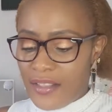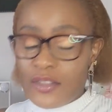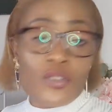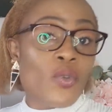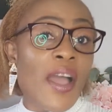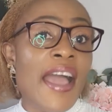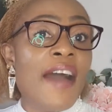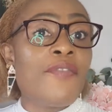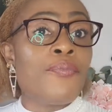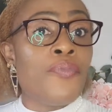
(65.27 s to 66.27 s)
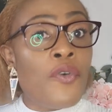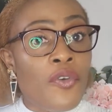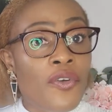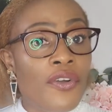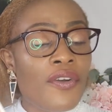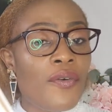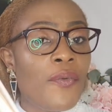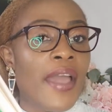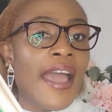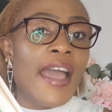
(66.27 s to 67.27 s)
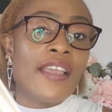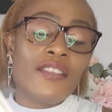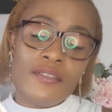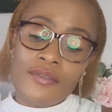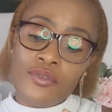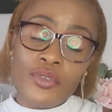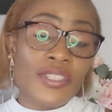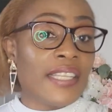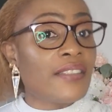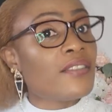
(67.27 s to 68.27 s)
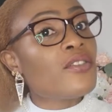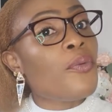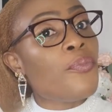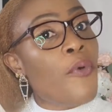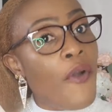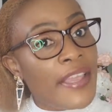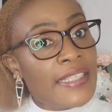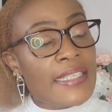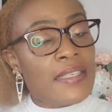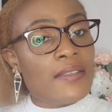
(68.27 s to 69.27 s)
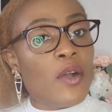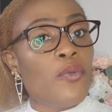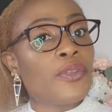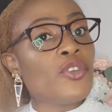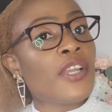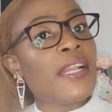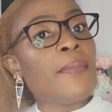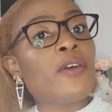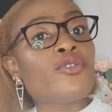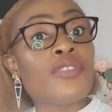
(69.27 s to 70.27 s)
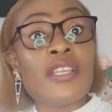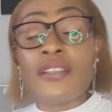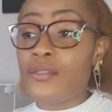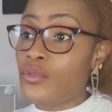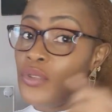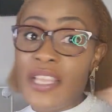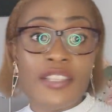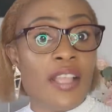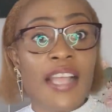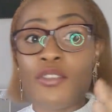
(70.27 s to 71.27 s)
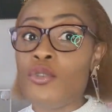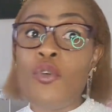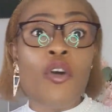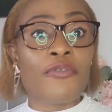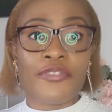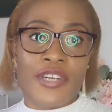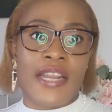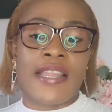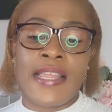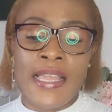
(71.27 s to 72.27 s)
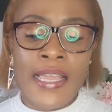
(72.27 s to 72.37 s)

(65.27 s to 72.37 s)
So I have a book where I noted some points that we'll be talking about today so that I don't go off track.